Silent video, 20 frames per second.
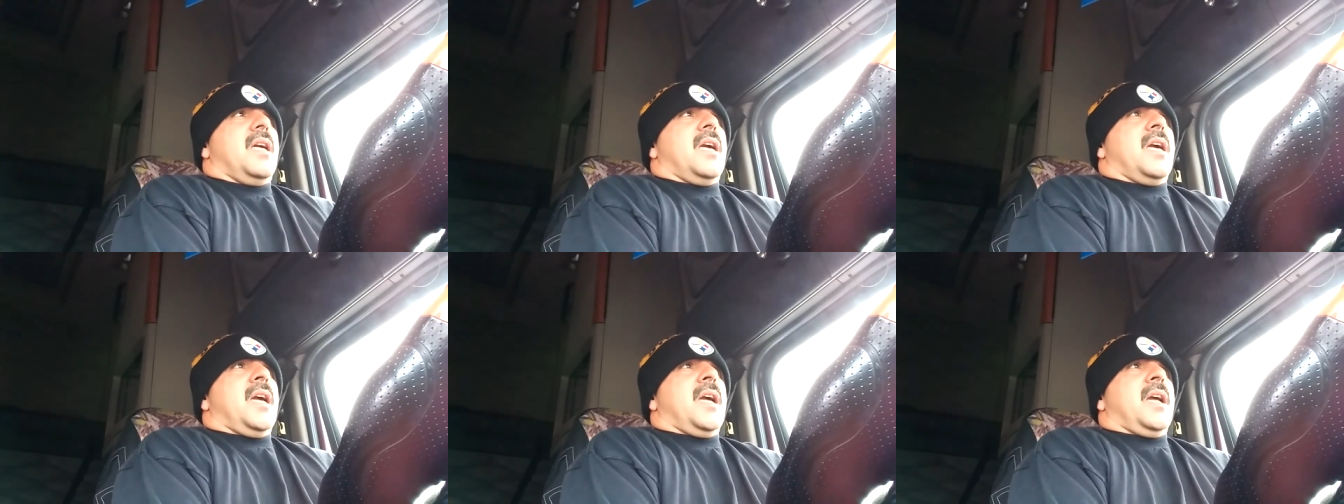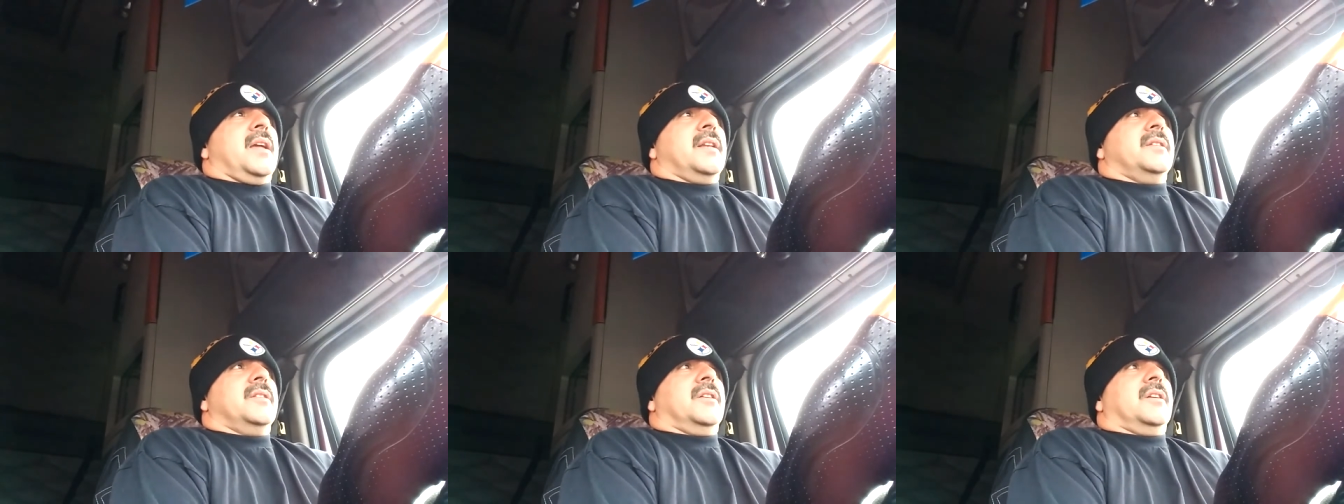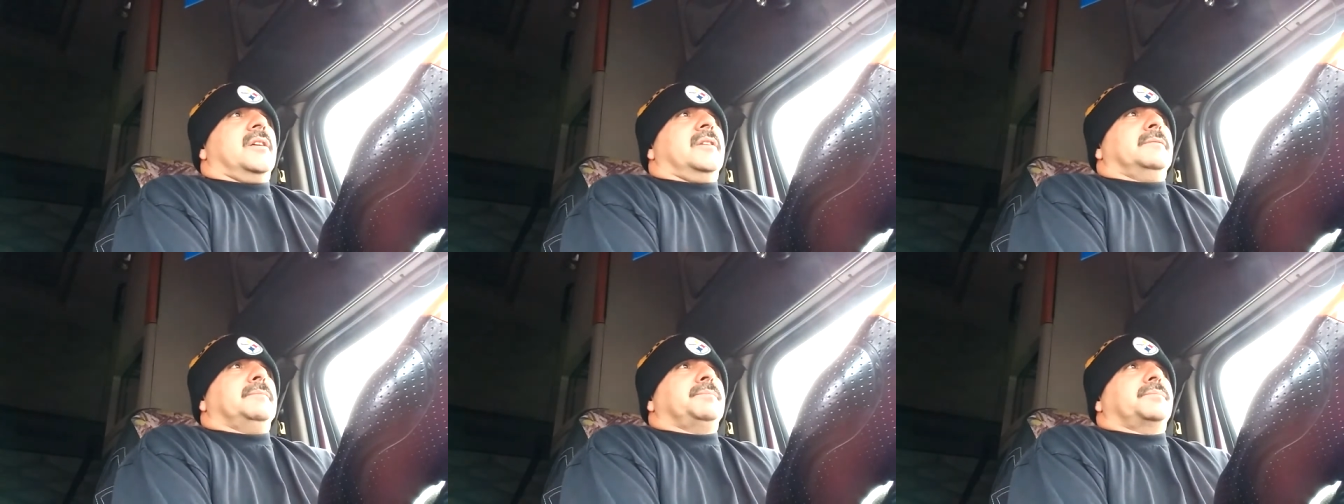and
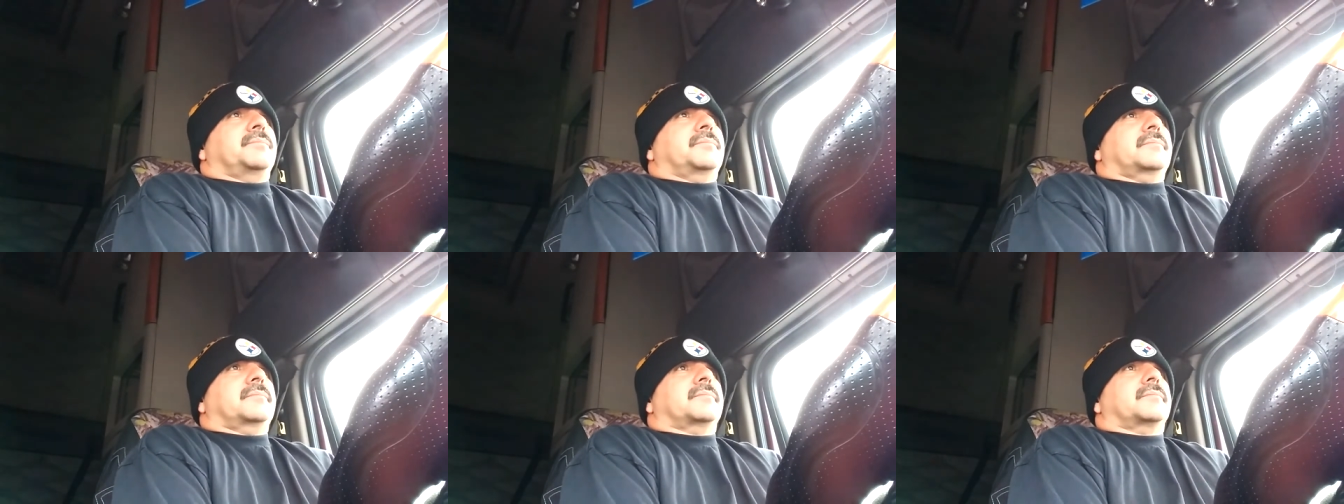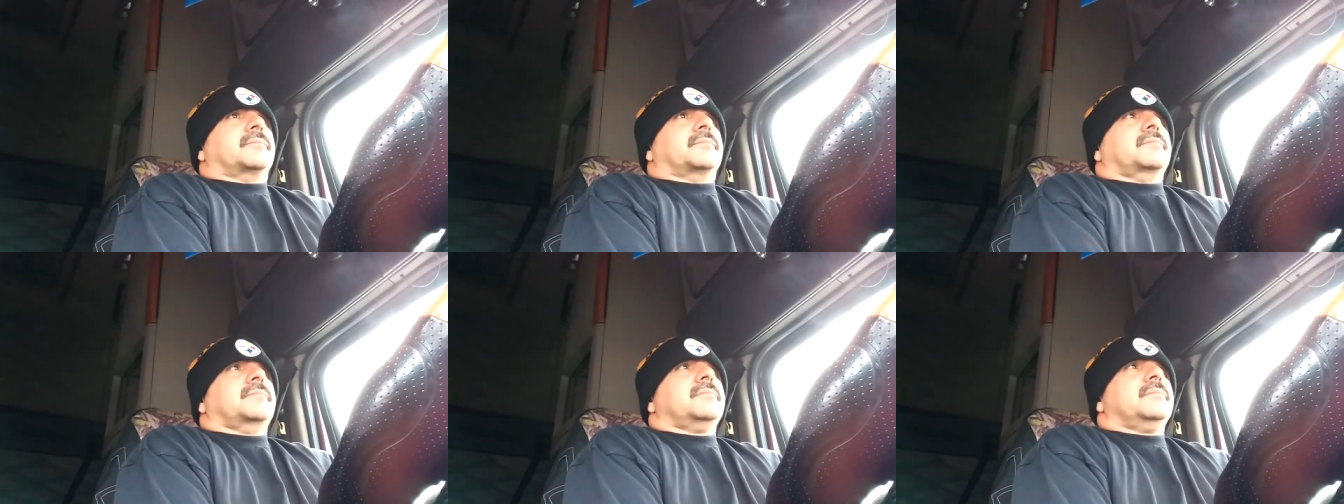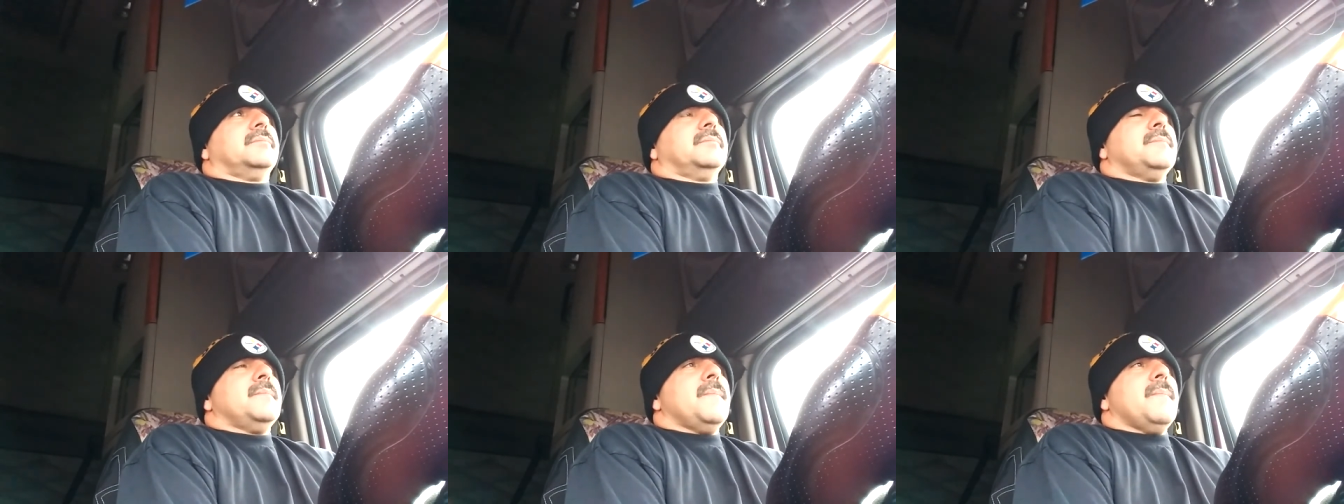
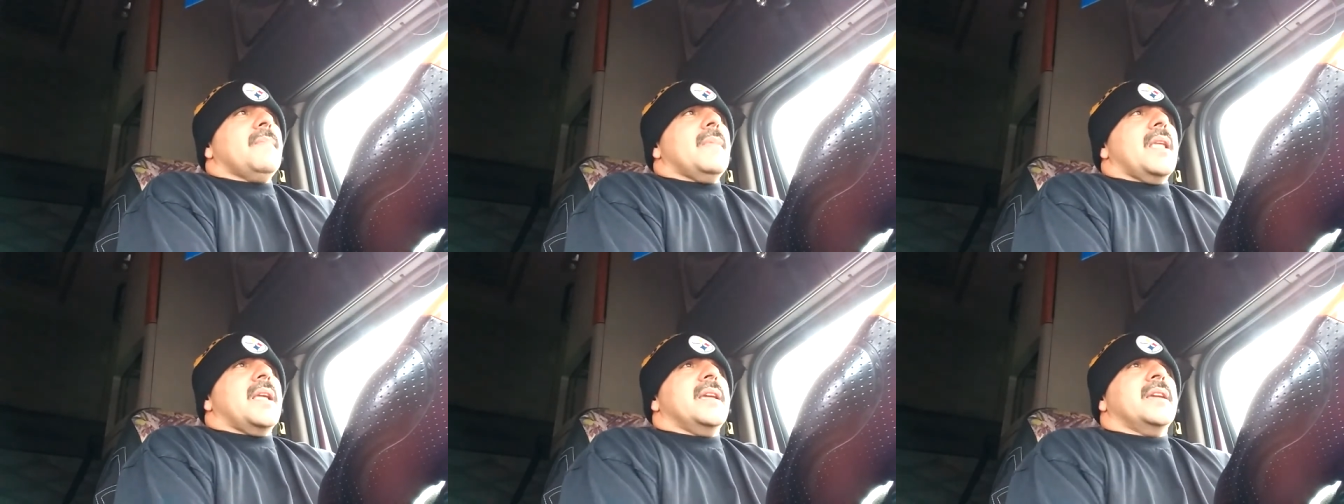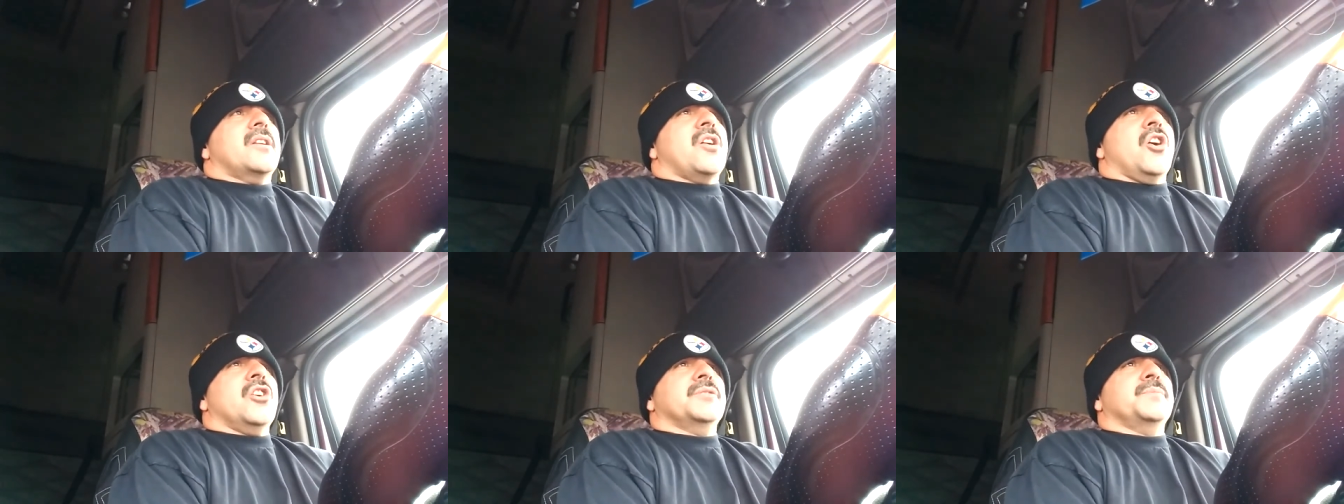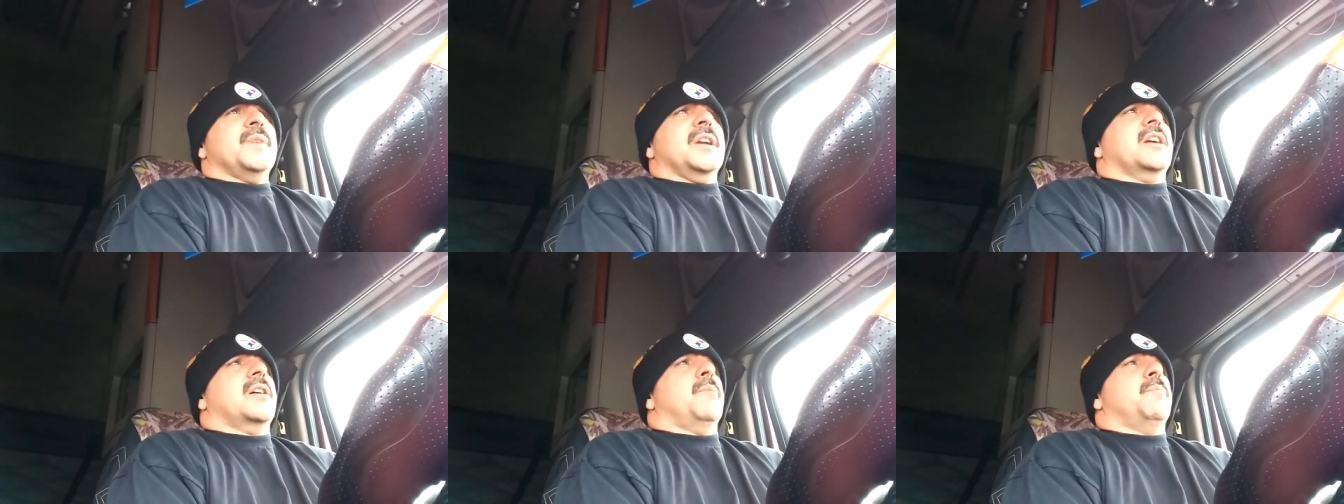he calls
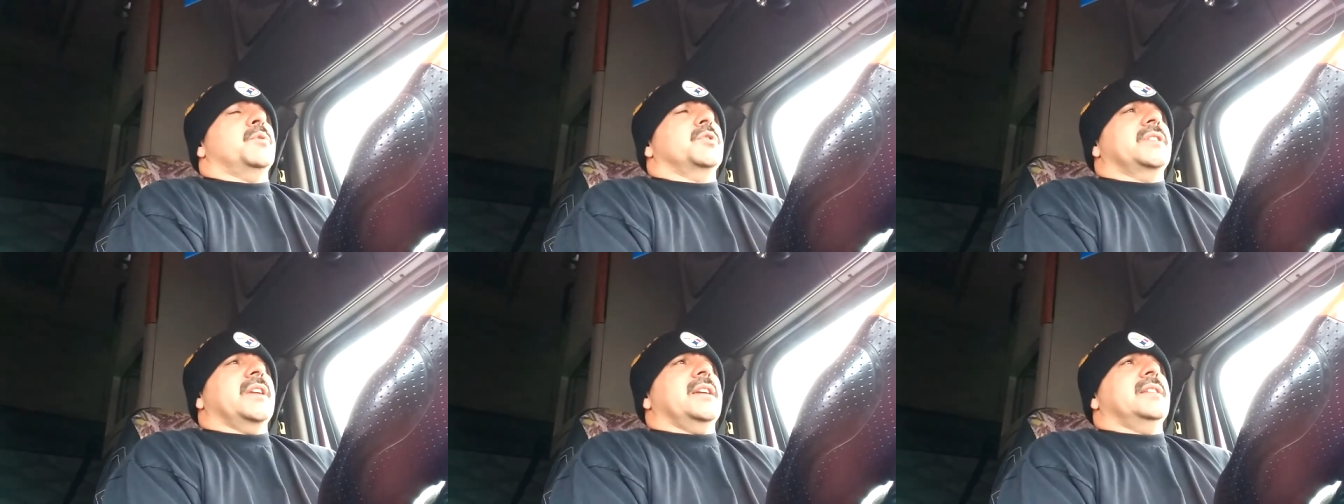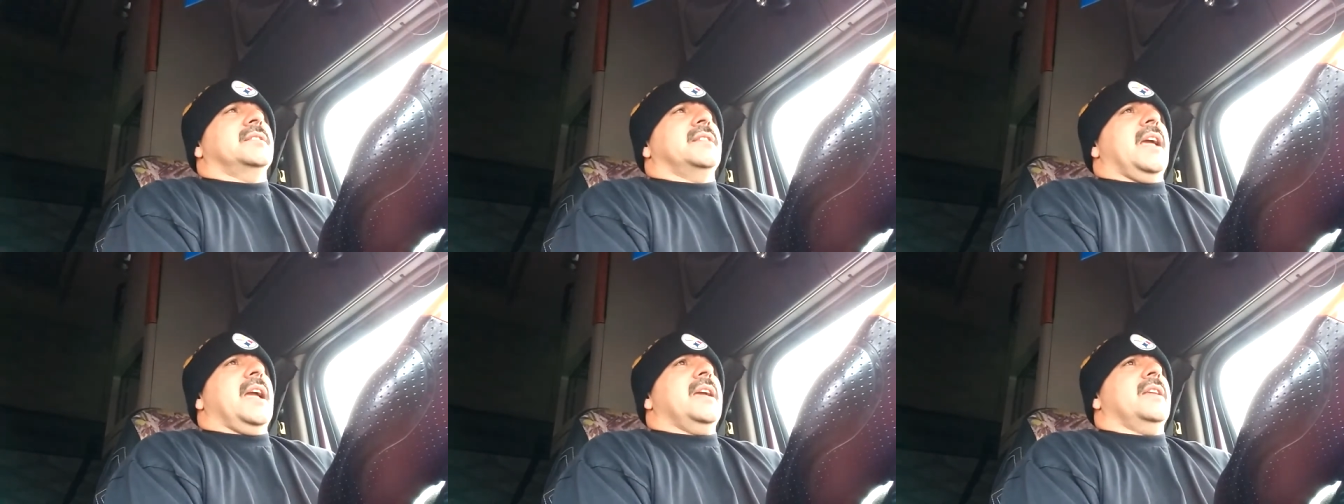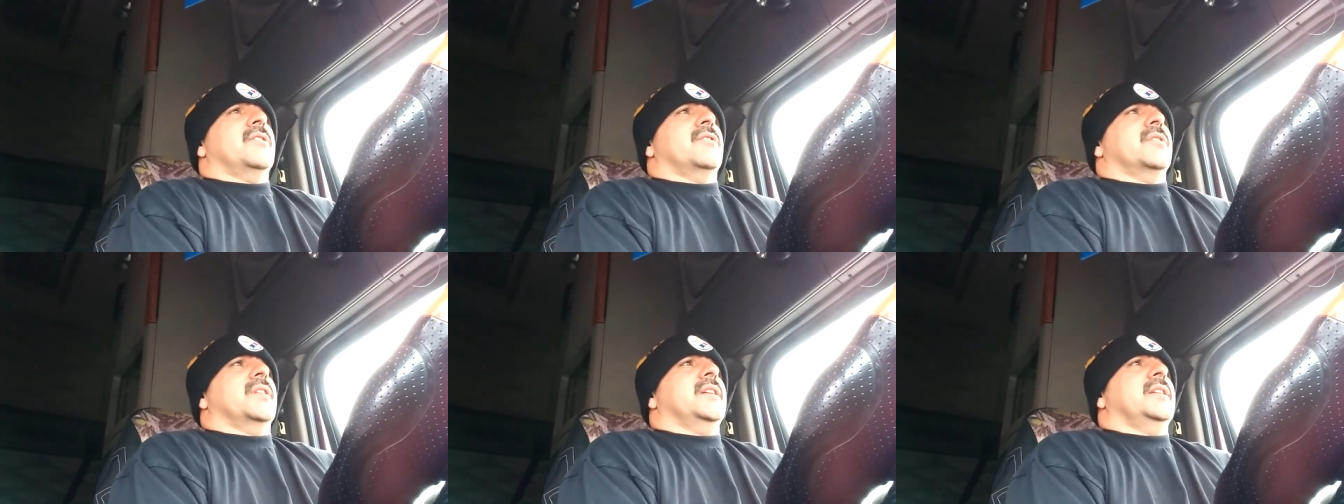me a couple of days
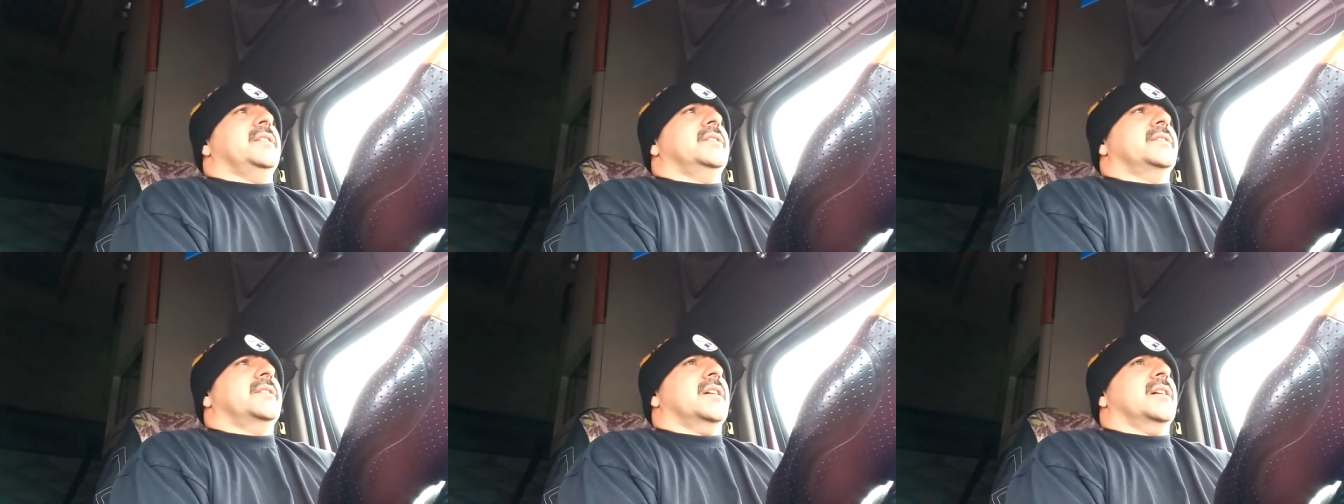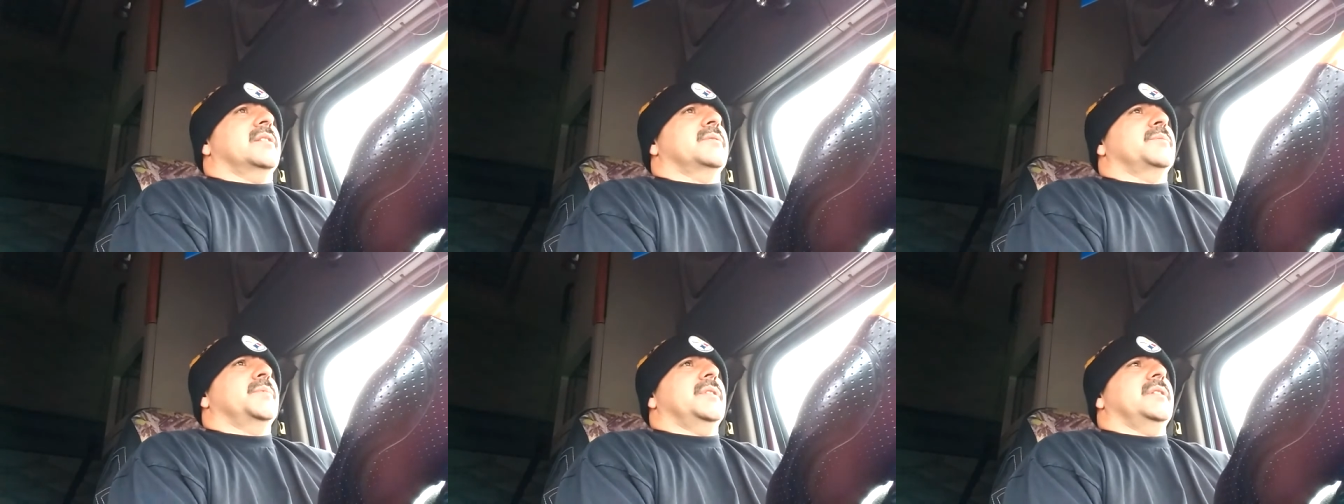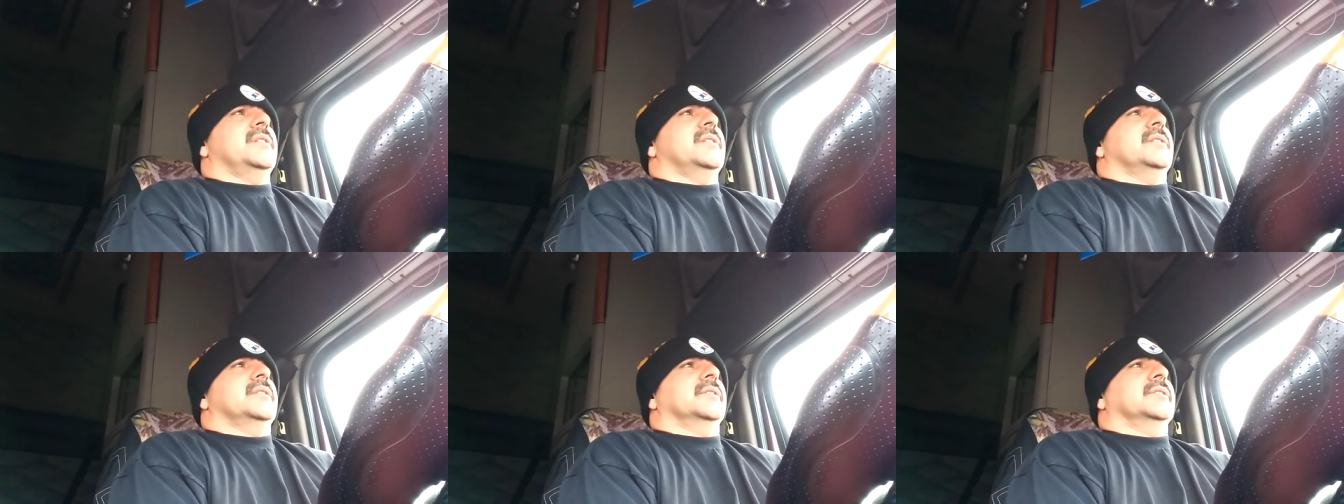later, and he tells
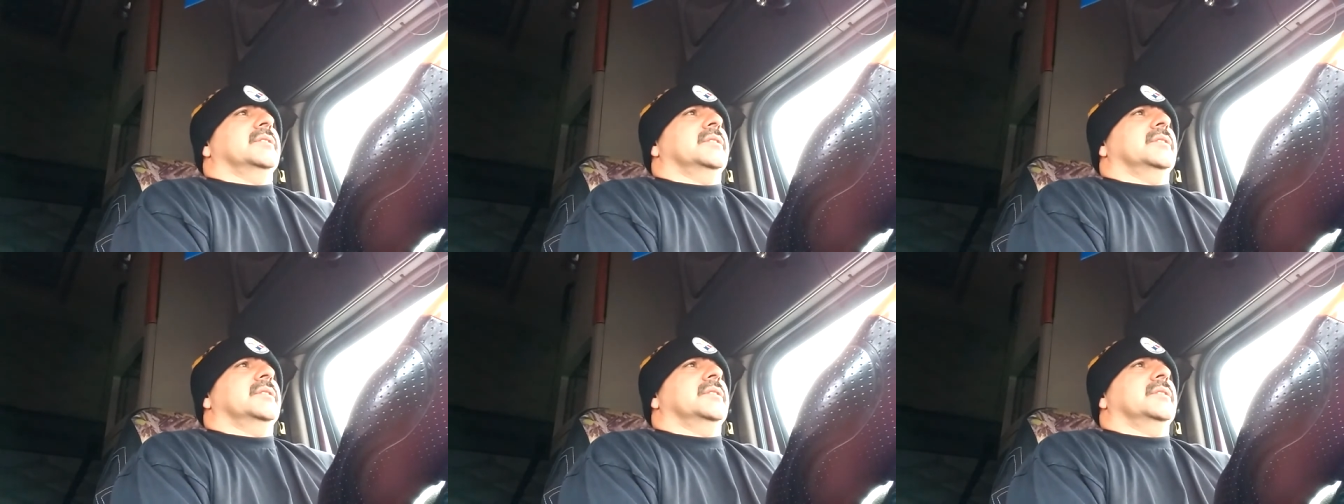me,